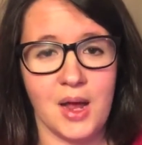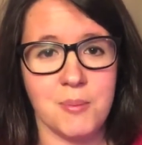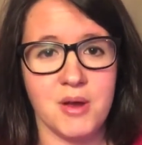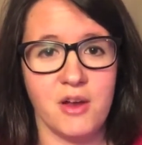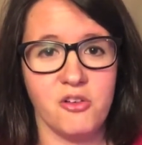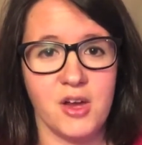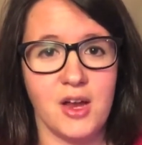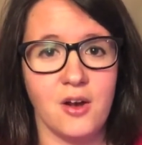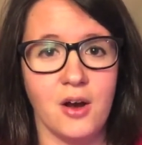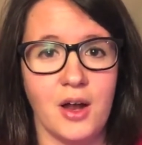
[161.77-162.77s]
I'm an
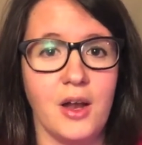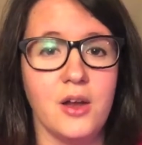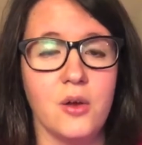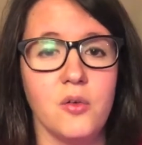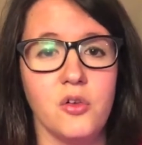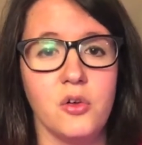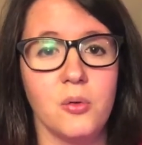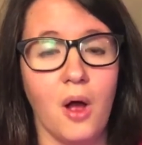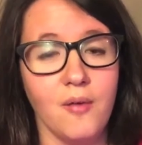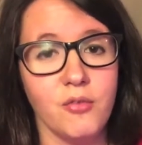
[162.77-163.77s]
educator, and I go to
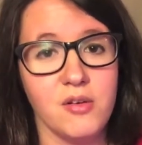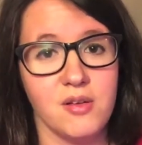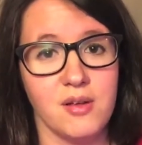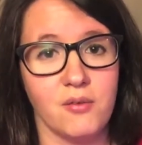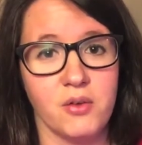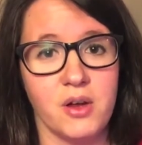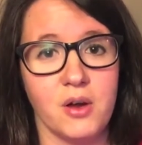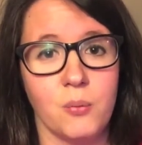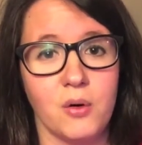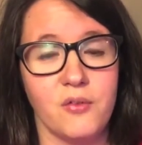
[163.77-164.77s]
conferences every
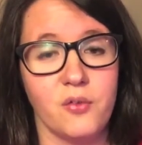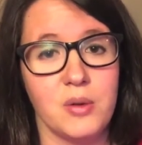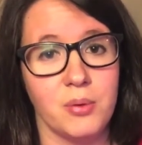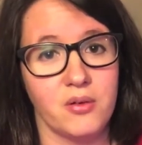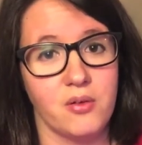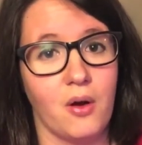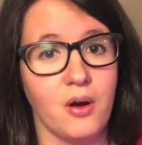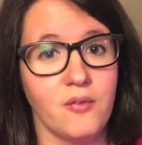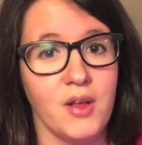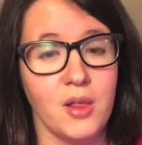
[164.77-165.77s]
year where free books
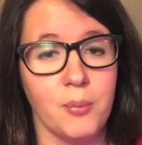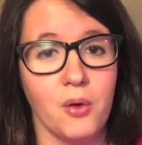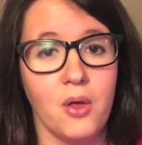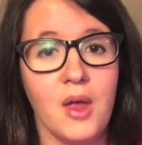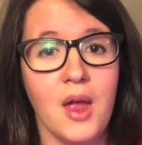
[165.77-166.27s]
are available.